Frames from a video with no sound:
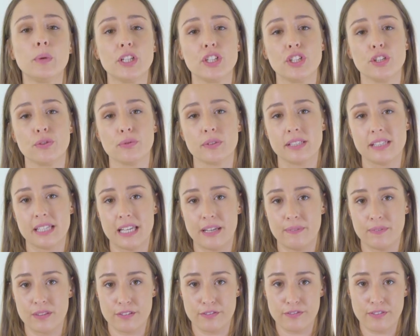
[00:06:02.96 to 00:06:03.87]
which you
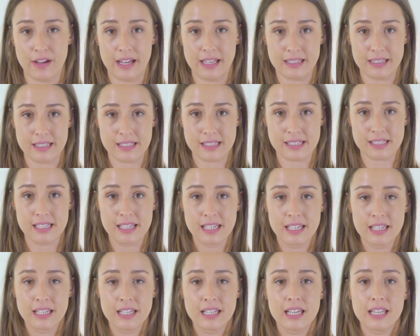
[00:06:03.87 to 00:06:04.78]
received the funds.
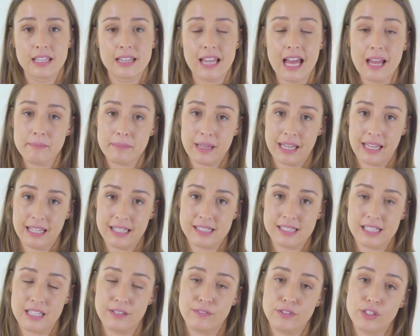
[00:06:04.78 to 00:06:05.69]
That
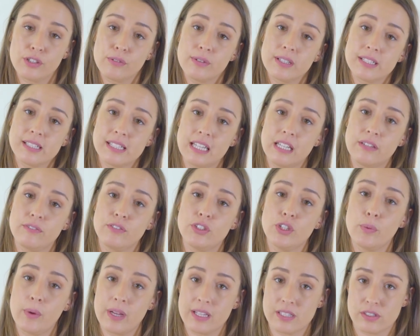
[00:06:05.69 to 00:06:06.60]
means if you receive
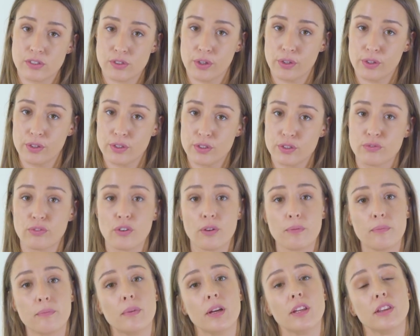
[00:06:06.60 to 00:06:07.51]
US dollars
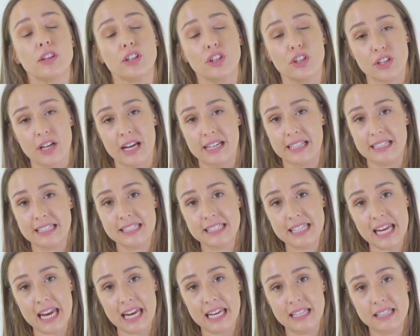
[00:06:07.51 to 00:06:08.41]
from the United
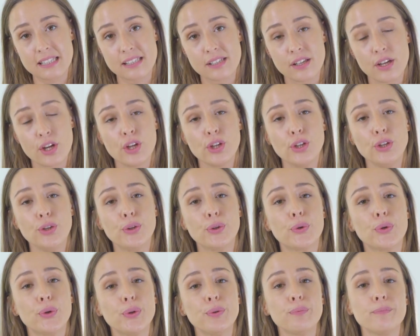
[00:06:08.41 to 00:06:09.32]
States, you
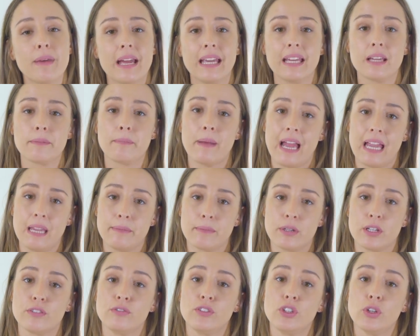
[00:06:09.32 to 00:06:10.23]
couldn't make a
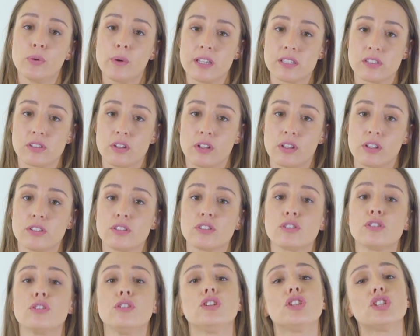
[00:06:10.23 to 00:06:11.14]
payment of US
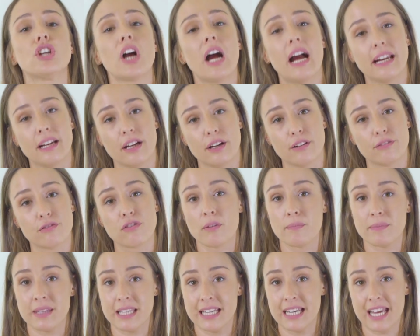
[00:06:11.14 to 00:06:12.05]
dollars to China
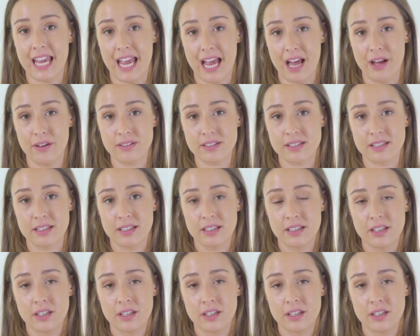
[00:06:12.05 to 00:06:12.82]
from the account.